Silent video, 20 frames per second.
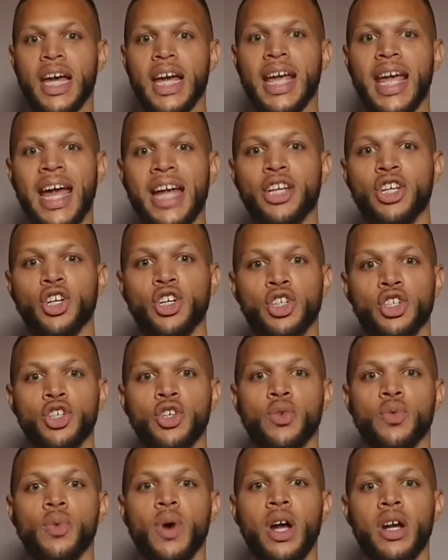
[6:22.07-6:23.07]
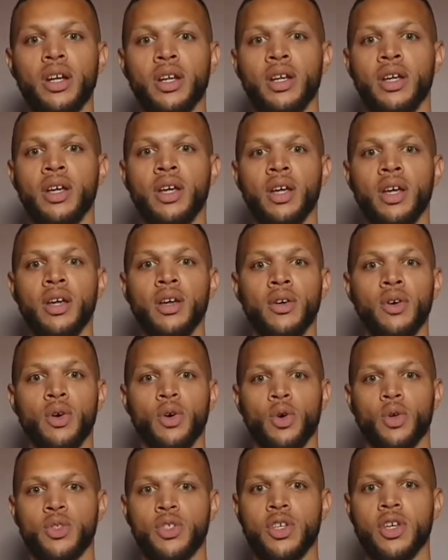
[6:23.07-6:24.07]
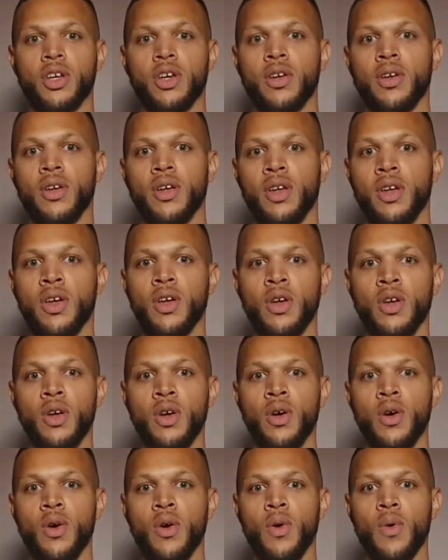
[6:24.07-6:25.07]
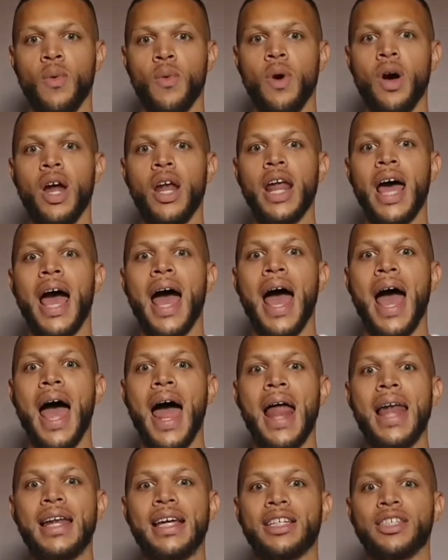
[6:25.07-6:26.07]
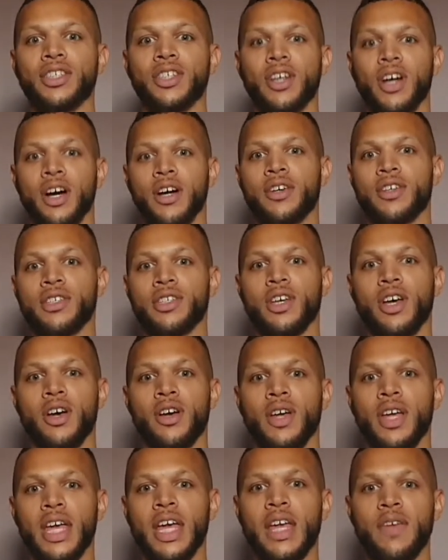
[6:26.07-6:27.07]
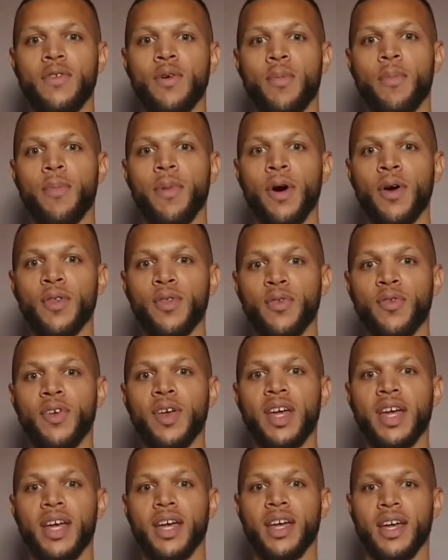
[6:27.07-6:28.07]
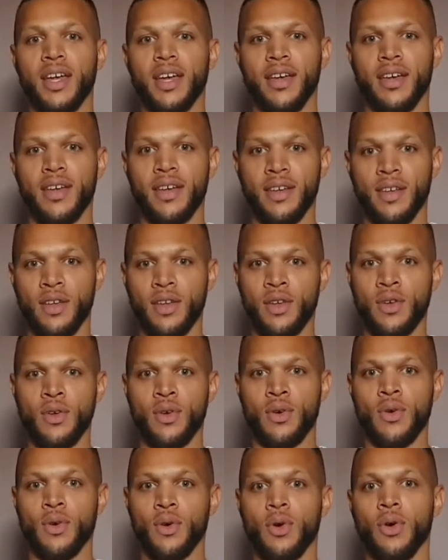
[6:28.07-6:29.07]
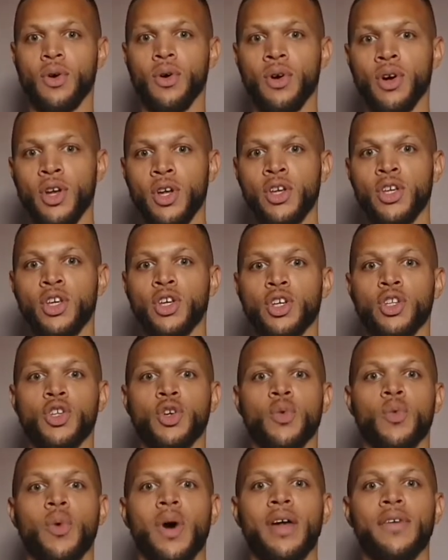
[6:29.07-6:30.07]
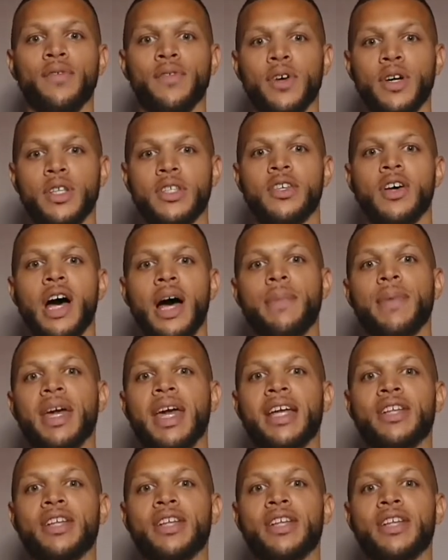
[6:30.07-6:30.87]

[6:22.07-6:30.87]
Again, you could do 1 or 2. 1 and let's go. So either both feet, or you could do 1 foot at a time.